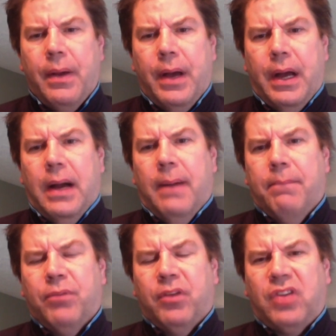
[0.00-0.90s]

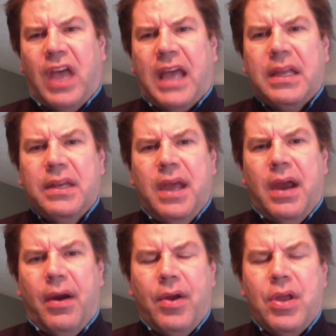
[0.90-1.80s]
Um, the
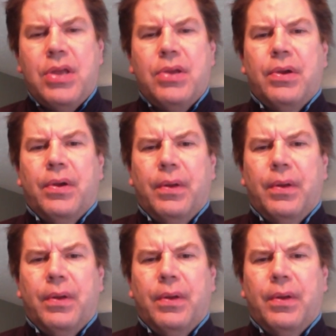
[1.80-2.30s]
secondary,